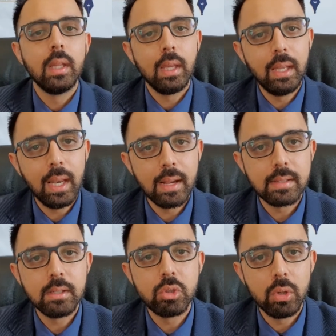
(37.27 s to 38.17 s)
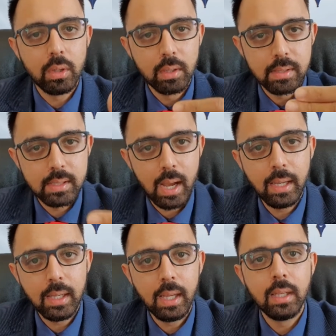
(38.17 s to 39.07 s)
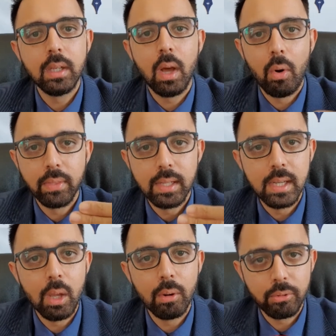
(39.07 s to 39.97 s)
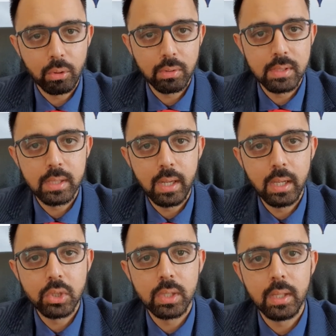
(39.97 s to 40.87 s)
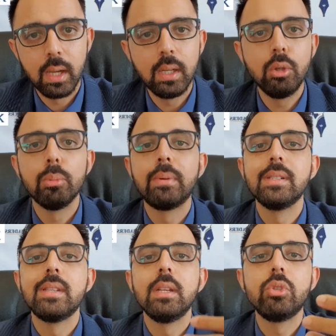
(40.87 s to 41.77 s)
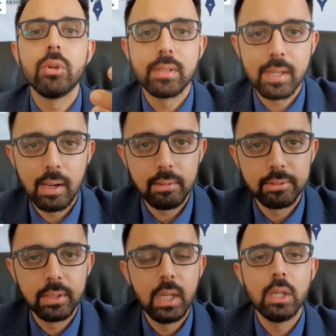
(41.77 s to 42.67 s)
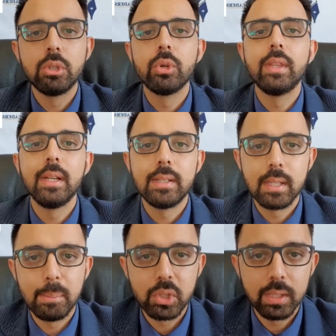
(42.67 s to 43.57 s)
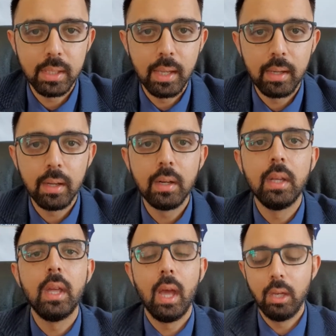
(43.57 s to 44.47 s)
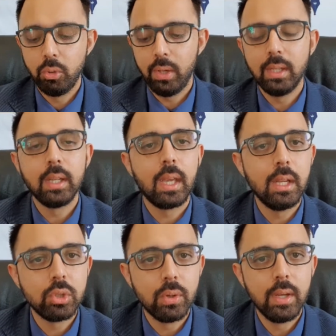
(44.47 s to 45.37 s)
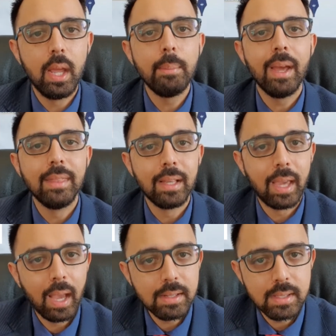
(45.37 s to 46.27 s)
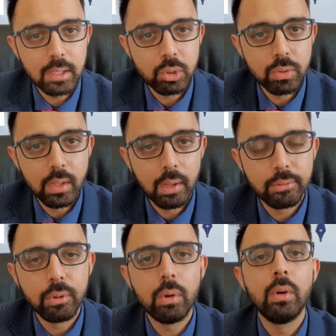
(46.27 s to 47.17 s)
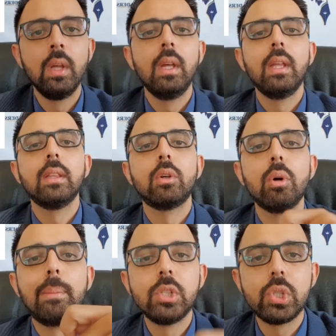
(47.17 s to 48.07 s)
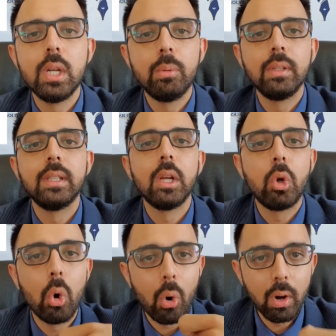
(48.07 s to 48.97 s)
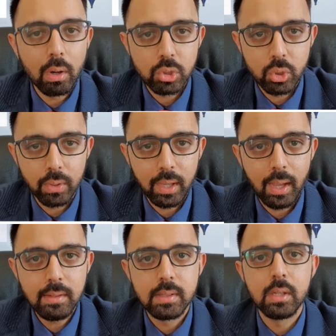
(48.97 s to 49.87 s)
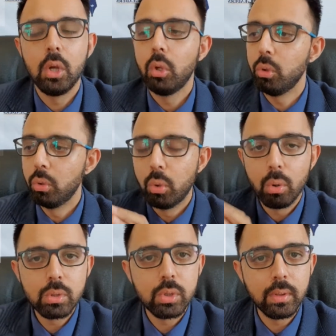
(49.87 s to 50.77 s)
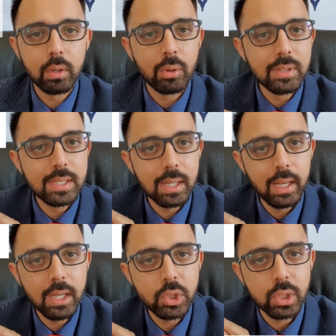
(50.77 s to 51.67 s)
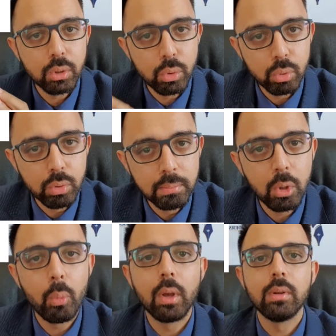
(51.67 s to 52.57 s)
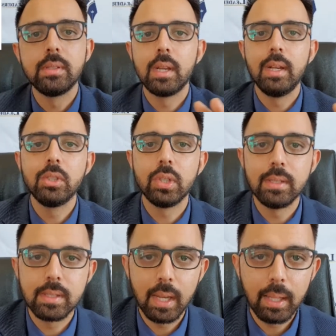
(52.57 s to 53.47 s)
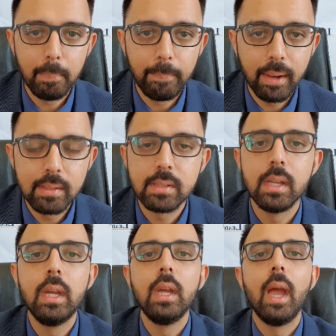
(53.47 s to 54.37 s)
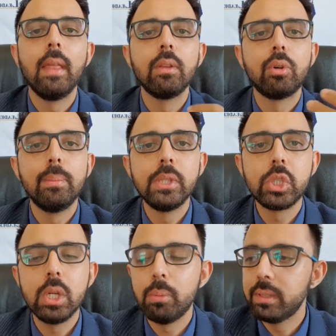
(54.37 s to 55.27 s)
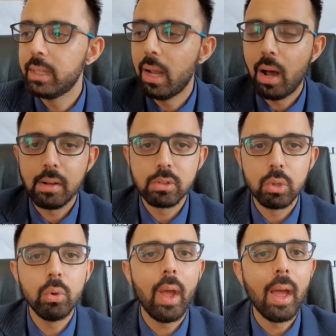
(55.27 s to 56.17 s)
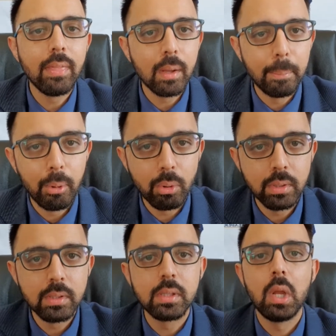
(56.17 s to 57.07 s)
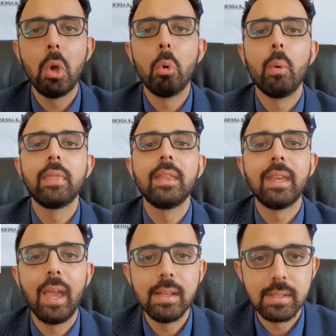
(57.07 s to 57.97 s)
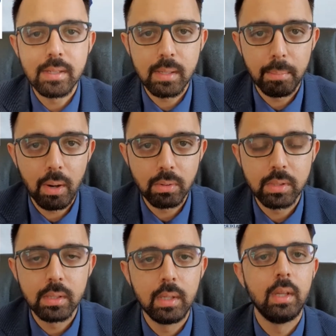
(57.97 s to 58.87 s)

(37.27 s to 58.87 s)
In essence, you're going to sign in on the day of your conciliation hearing. You present yourself to the reception area and you indicate your name and the case that you're there for. The commissioner will then call out your case. You go to the conciliation room where conciliation is taking place, and the commissioner will then ask you and the opponent what the case is about.